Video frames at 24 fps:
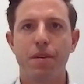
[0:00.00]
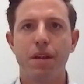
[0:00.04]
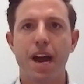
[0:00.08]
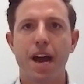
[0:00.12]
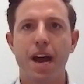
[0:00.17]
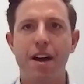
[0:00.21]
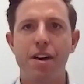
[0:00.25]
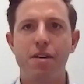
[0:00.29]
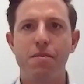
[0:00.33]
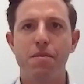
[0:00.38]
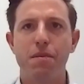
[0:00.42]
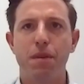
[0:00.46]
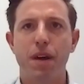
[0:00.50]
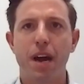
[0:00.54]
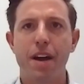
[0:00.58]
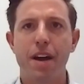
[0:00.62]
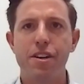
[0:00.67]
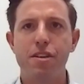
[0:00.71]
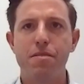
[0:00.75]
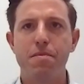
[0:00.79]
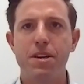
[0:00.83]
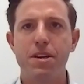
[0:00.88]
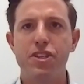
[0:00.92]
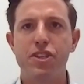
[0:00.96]
How do
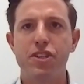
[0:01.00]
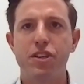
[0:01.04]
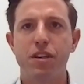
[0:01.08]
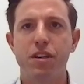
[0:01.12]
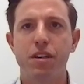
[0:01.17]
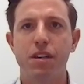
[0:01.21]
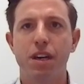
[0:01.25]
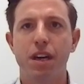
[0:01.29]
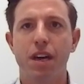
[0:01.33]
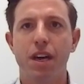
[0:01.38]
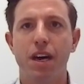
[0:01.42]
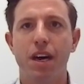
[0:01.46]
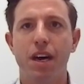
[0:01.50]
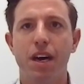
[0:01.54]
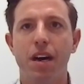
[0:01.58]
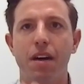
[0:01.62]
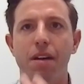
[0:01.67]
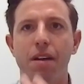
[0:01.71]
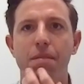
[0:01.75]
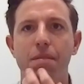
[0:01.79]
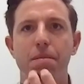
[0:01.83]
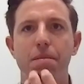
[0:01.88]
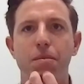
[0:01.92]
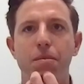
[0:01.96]
you
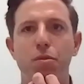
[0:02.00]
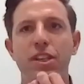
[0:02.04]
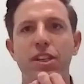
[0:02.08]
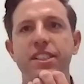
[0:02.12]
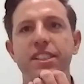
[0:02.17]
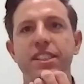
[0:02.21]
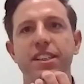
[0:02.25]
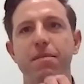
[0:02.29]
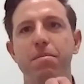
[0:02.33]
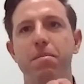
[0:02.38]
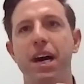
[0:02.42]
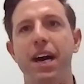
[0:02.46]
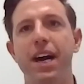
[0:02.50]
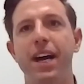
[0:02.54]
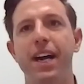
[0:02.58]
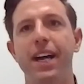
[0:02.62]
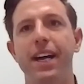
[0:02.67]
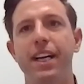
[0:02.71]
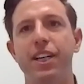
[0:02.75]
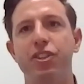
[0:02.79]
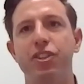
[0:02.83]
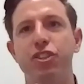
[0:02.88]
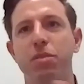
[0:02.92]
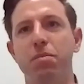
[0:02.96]
measure risk of
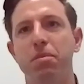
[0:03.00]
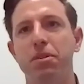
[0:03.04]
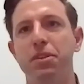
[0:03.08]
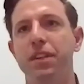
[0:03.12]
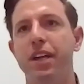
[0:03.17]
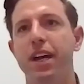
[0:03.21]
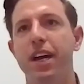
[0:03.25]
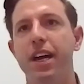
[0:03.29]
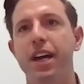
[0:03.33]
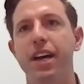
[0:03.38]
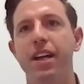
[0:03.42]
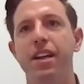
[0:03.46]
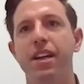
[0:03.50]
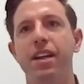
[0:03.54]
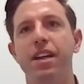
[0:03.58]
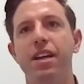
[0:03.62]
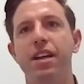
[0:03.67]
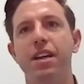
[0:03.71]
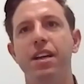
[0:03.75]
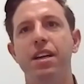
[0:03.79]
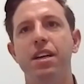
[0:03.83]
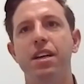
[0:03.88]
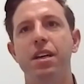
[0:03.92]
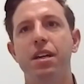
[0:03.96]
buying a triple net
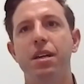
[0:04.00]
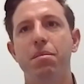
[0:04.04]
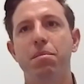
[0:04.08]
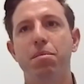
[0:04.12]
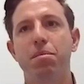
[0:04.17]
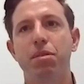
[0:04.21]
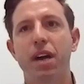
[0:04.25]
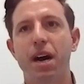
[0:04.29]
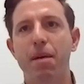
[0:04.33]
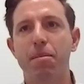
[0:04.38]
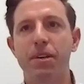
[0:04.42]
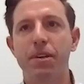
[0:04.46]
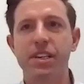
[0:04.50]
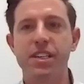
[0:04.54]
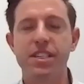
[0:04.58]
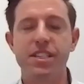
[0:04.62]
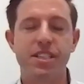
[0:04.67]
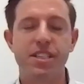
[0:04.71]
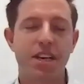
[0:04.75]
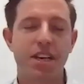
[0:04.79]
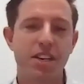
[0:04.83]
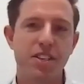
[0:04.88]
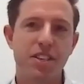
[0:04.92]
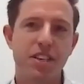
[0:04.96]
property
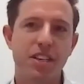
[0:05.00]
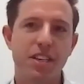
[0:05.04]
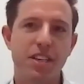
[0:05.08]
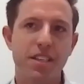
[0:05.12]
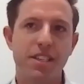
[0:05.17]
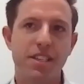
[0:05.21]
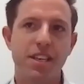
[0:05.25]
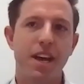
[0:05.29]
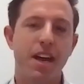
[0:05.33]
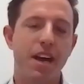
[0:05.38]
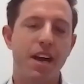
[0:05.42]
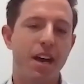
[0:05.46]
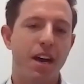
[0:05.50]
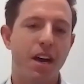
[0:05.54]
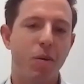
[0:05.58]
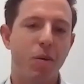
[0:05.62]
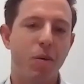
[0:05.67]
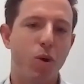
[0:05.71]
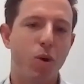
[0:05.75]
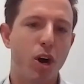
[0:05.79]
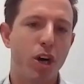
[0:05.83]
such as a